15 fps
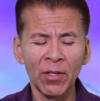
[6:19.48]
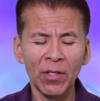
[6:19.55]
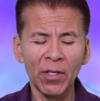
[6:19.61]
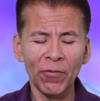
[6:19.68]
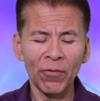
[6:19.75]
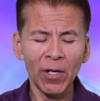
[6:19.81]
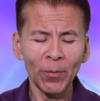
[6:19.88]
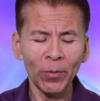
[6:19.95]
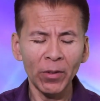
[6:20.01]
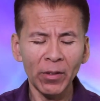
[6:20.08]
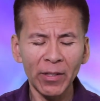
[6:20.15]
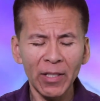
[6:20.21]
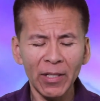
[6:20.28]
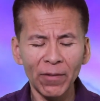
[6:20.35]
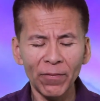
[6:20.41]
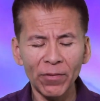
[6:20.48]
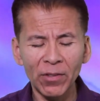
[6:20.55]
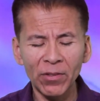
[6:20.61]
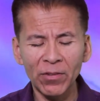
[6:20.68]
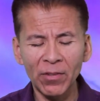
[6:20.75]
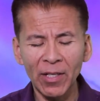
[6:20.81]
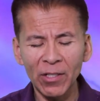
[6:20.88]
If our belief
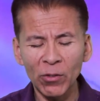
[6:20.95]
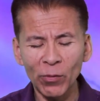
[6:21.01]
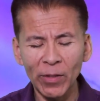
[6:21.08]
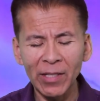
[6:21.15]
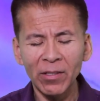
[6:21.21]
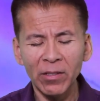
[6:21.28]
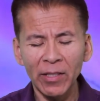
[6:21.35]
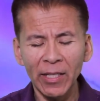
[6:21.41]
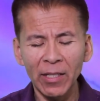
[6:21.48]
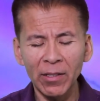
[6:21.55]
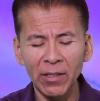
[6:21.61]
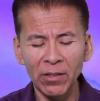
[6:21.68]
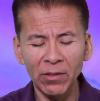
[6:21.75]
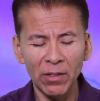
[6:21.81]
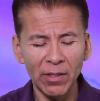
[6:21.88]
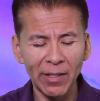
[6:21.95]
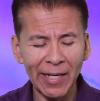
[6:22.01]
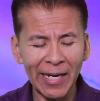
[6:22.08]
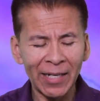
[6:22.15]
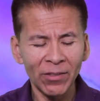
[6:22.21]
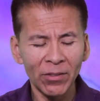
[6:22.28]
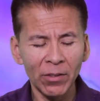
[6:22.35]
is not translated into the
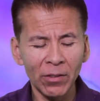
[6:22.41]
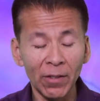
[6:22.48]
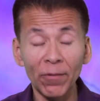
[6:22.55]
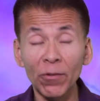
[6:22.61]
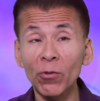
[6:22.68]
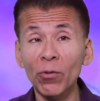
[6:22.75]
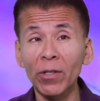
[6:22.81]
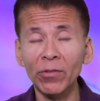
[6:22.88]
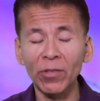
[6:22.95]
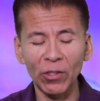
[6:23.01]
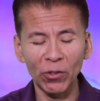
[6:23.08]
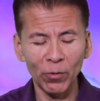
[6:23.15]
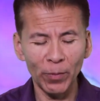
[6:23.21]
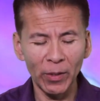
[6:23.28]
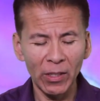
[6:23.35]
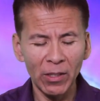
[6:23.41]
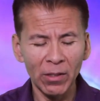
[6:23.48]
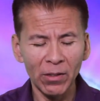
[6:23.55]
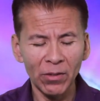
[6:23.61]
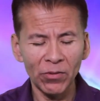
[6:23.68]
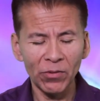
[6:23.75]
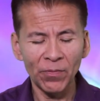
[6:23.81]
action of trusting
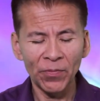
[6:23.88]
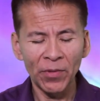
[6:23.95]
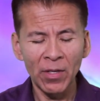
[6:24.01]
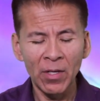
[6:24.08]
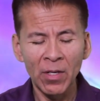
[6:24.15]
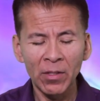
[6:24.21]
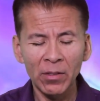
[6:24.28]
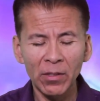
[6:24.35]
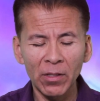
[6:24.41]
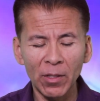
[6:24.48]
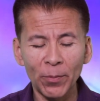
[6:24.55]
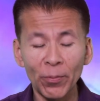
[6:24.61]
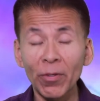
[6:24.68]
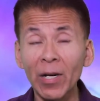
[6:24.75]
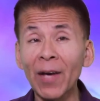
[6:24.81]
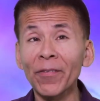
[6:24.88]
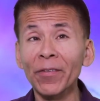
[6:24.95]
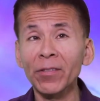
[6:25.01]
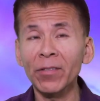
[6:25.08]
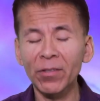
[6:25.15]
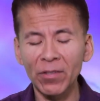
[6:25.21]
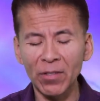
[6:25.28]
obedience, then it
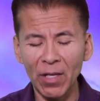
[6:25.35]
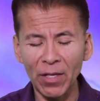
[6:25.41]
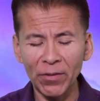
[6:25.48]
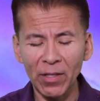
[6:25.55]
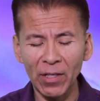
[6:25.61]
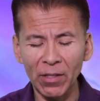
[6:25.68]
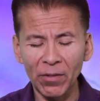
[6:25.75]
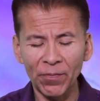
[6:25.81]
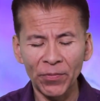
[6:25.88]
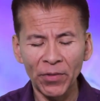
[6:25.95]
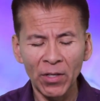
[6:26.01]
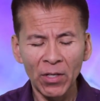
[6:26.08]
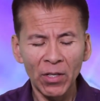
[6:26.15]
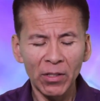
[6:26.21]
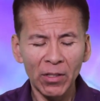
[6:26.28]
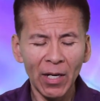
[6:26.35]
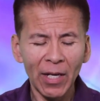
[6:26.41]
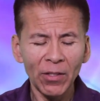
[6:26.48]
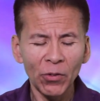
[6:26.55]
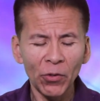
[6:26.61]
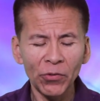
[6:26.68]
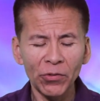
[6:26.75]
profits us nothing.
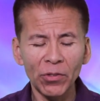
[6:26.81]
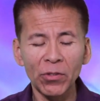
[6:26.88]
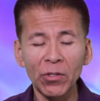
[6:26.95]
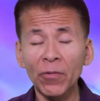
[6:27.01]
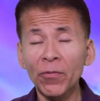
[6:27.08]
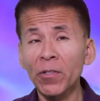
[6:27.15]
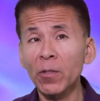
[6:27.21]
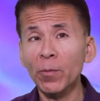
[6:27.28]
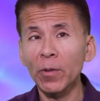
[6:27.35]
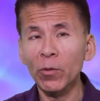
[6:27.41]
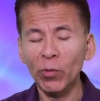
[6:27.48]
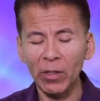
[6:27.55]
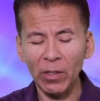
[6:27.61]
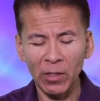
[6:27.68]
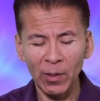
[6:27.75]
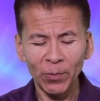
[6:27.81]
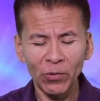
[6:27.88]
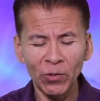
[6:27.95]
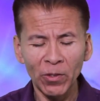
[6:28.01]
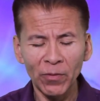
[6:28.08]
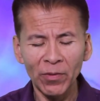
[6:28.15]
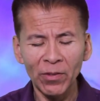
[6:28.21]
God knows the difference between lip
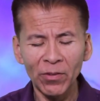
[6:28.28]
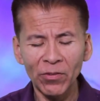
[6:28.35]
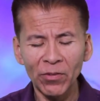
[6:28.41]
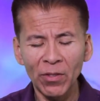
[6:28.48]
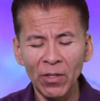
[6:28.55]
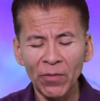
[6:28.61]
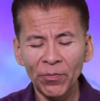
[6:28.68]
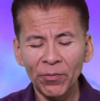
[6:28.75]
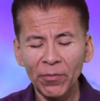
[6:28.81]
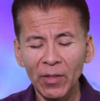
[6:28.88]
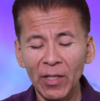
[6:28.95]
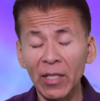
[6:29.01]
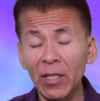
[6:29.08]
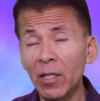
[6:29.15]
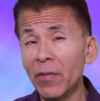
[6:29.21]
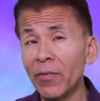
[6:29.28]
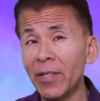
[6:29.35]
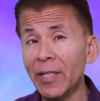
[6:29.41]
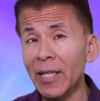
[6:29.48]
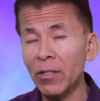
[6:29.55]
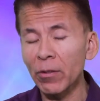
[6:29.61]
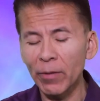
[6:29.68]
service and
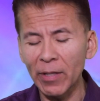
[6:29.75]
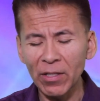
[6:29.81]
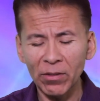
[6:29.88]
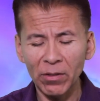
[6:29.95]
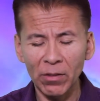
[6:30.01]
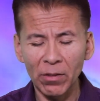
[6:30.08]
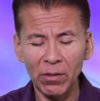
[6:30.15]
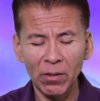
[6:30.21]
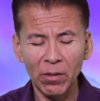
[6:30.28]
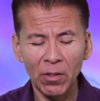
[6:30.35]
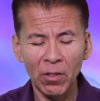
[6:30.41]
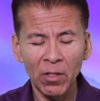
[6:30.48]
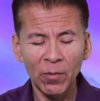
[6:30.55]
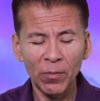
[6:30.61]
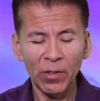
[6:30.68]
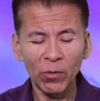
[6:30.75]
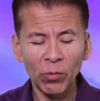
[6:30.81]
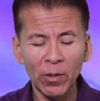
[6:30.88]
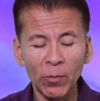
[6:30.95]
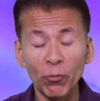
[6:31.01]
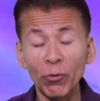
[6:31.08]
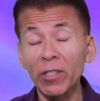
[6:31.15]
loving adoration,
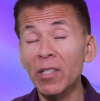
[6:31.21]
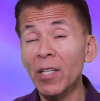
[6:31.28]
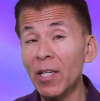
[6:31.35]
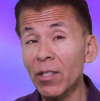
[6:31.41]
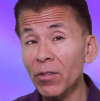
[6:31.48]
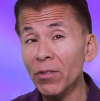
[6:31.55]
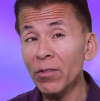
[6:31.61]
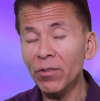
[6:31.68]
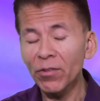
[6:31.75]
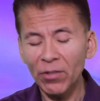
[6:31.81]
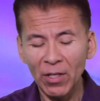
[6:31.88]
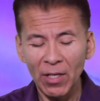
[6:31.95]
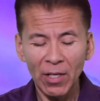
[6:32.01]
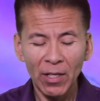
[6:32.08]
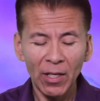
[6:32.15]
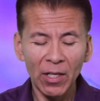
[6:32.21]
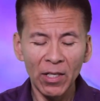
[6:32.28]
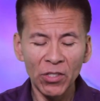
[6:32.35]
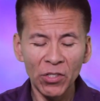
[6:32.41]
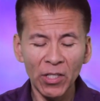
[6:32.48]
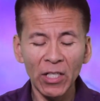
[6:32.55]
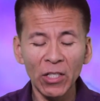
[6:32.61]
between pretenders
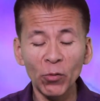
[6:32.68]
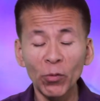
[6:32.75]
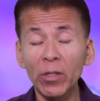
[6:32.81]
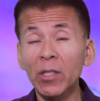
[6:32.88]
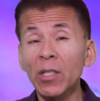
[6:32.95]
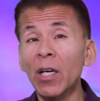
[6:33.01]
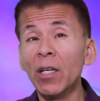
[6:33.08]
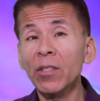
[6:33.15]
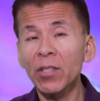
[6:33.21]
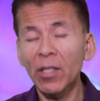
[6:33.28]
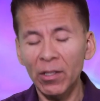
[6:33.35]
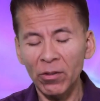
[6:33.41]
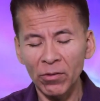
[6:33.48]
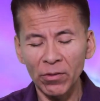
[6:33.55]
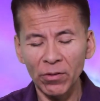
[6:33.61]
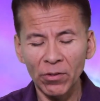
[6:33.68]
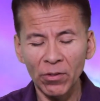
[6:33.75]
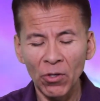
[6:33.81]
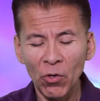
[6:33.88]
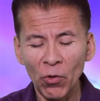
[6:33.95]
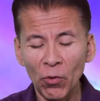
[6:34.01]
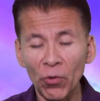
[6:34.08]
and genuine
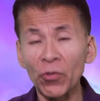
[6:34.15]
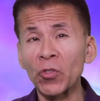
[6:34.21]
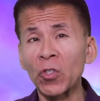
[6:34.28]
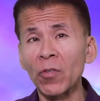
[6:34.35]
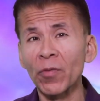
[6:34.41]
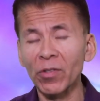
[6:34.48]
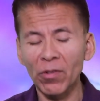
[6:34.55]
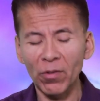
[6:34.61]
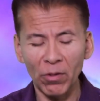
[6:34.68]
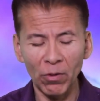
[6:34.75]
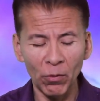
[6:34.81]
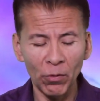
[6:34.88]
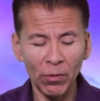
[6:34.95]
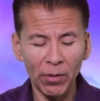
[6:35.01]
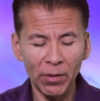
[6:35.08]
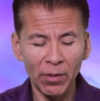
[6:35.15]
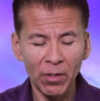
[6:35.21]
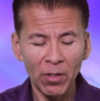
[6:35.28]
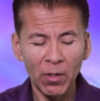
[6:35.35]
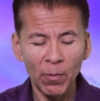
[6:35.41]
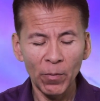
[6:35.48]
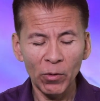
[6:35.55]
contenders or servants of the Lord,
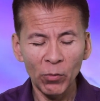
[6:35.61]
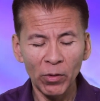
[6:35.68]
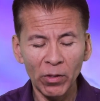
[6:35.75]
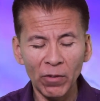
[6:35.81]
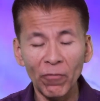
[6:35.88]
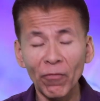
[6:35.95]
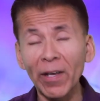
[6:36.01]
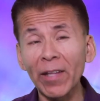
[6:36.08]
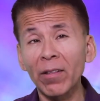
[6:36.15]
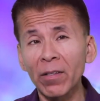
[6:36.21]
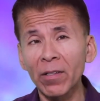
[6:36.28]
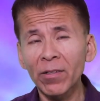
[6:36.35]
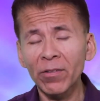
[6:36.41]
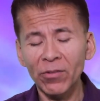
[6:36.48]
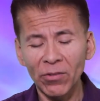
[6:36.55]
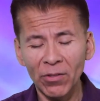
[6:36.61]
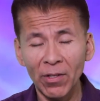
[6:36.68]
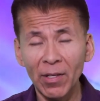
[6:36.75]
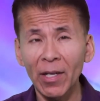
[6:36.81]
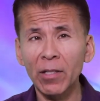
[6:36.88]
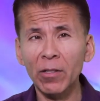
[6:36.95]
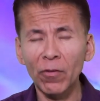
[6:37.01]
between the faithless
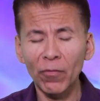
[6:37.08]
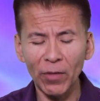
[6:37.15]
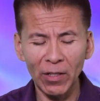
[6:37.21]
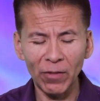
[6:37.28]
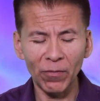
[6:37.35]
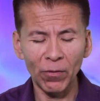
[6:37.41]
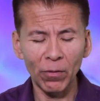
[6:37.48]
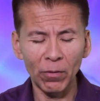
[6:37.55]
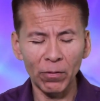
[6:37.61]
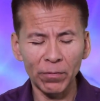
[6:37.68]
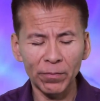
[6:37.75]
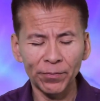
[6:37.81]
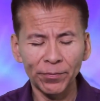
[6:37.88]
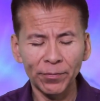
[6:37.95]
and the faithful.